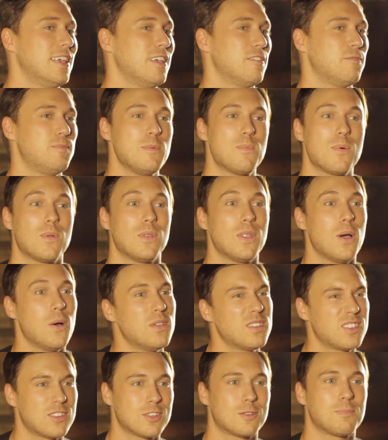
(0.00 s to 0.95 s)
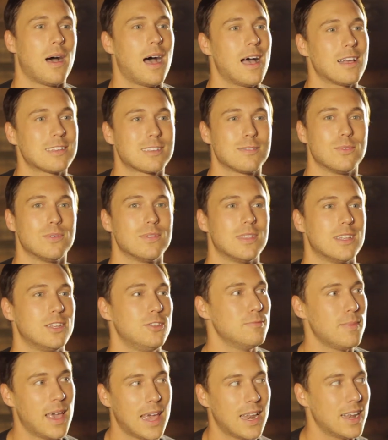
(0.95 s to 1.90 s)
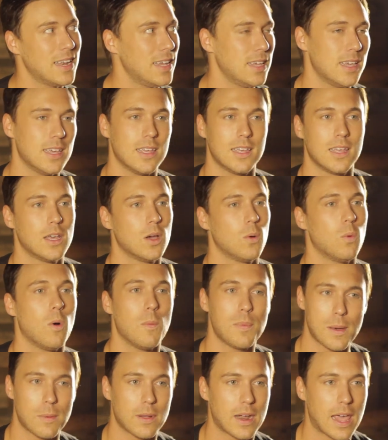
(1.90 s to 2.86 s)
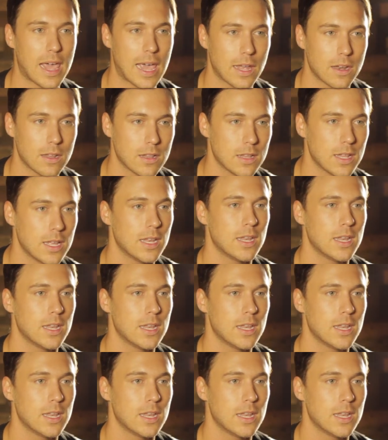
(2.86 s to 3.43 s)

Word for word: if people know this is possible, that humanity won't be able to handle